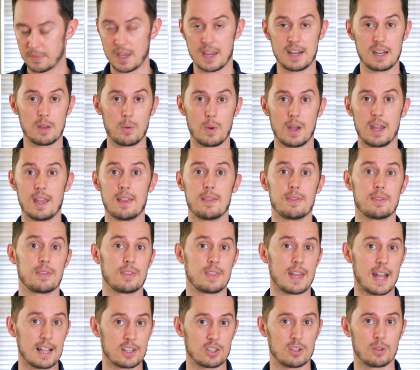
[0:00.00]
Anyway,
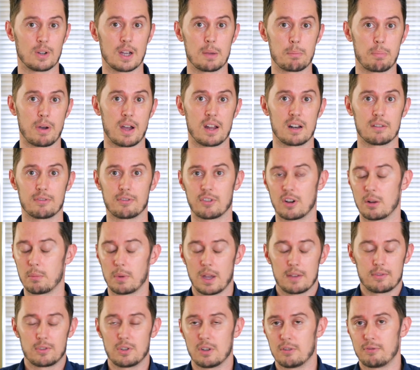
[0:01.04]
that's who I bought it from. I
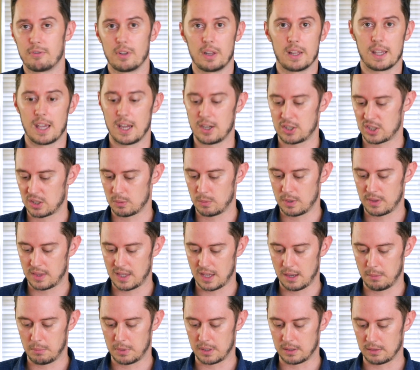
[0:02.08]
have no affiliation with
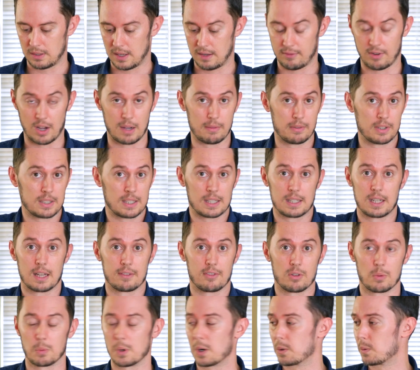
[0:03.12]
them and have obviously
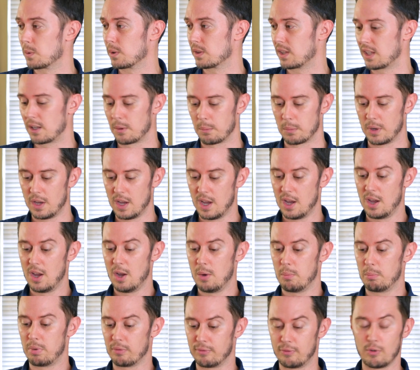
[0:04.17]
never worked with them
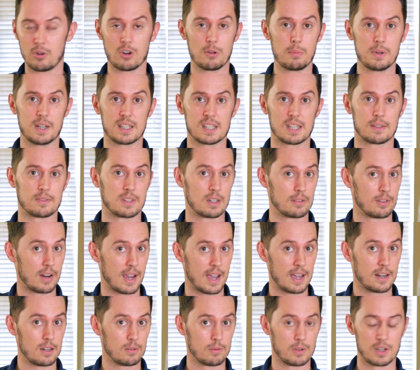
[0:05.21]
before because I've never
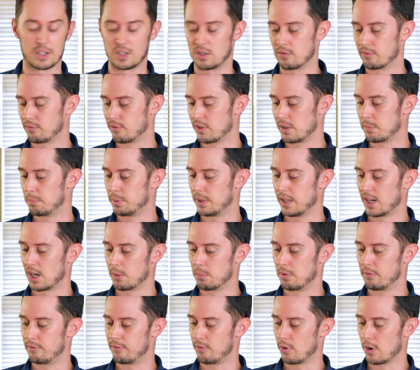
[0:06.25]
had a Region Free player
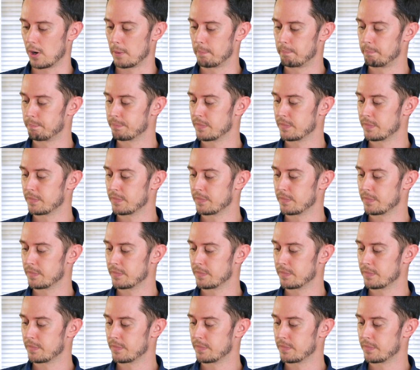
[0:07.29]
before.